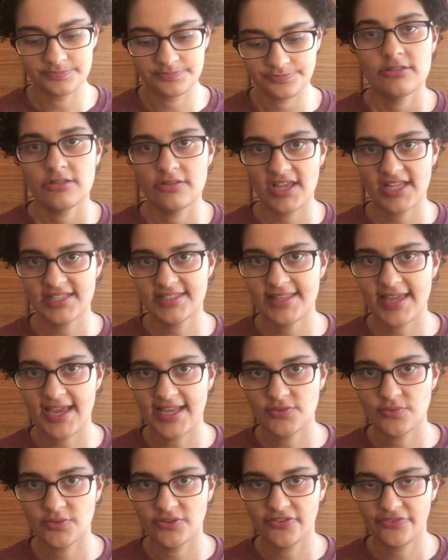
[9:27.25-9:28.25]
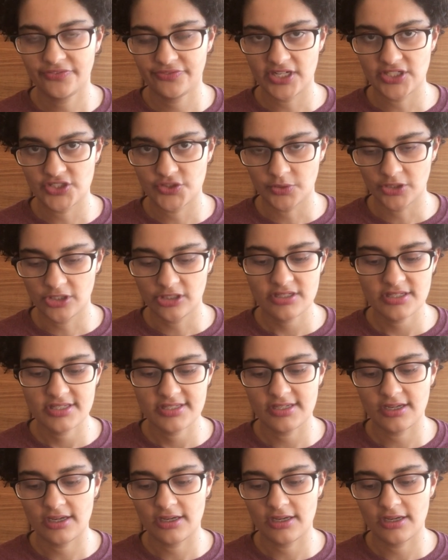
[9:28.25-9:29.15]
So that's that with the French works.